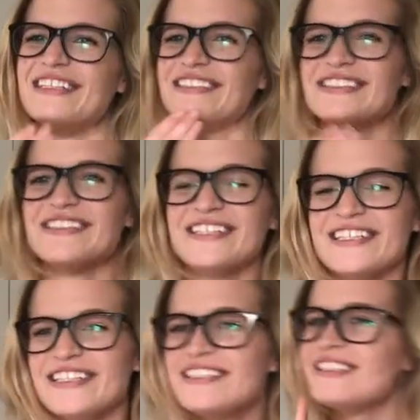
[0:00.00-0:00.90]
it's too
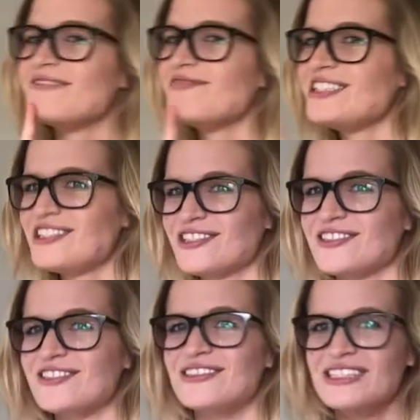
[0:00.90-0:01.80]
good to be
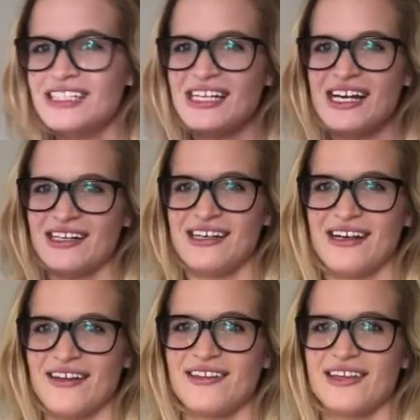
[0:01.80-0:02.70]
true.
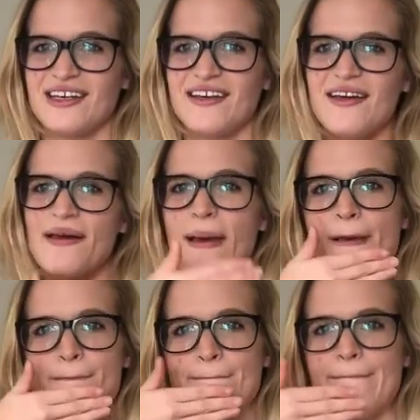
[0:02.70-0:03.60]
Nothing
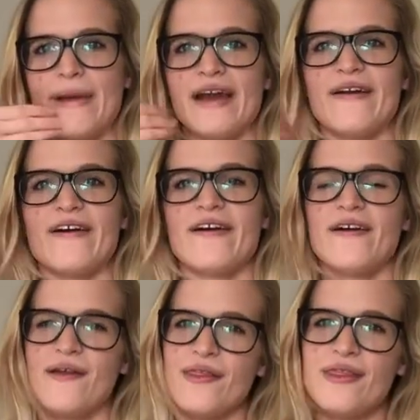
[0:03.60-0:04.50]
better
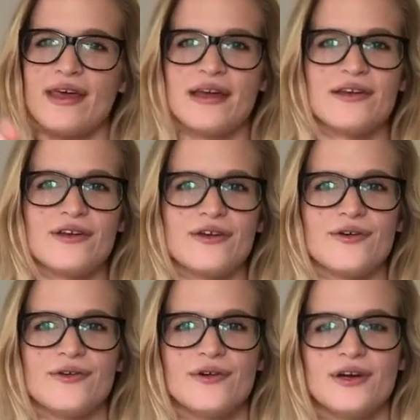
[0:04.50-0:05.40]
than
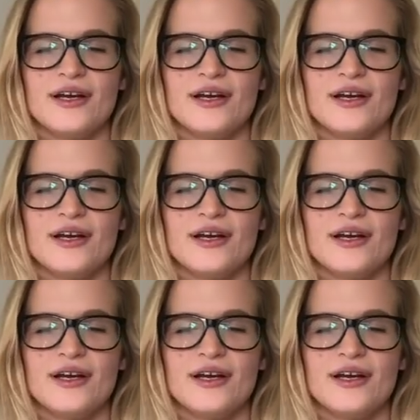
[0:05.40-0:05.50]
you.